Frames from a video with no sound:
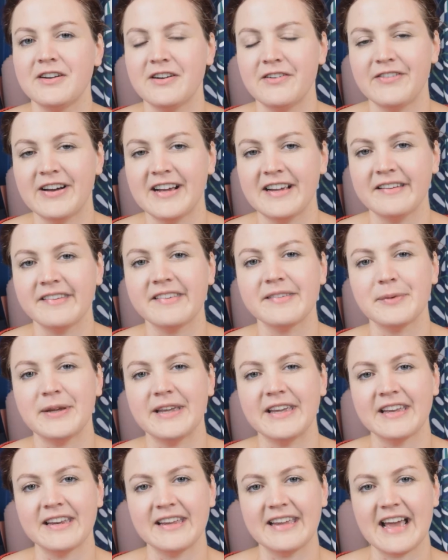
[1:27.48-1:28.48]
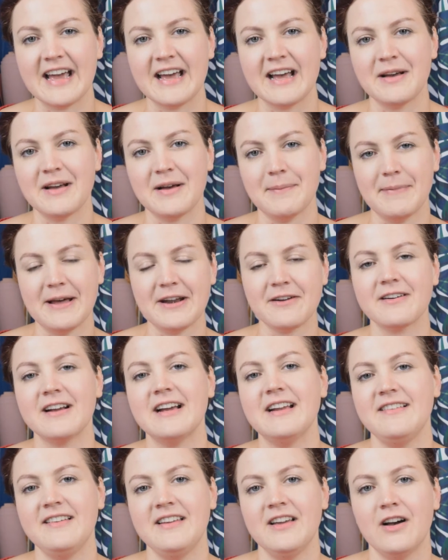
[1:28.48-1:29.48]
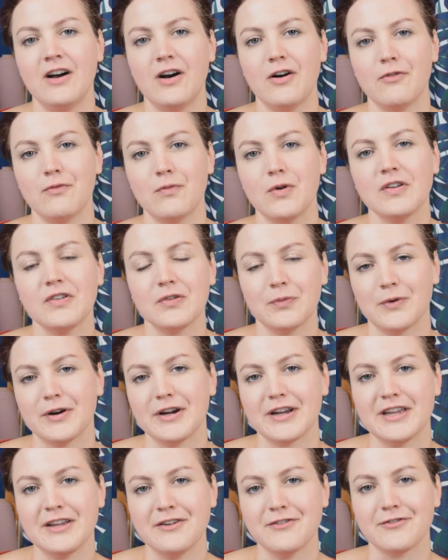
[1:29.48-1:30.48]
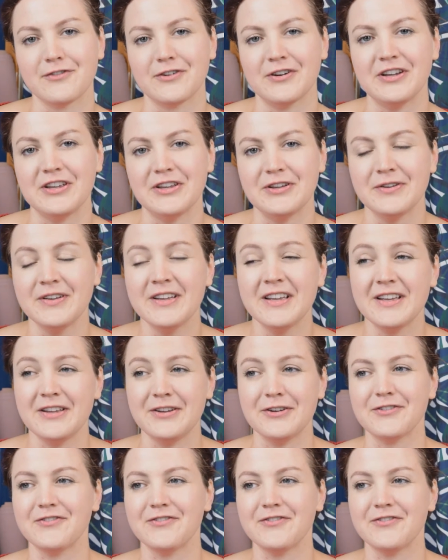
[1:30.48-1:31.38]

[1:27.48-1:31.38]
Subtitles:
advice. We can get a better idea of what's working for you. Your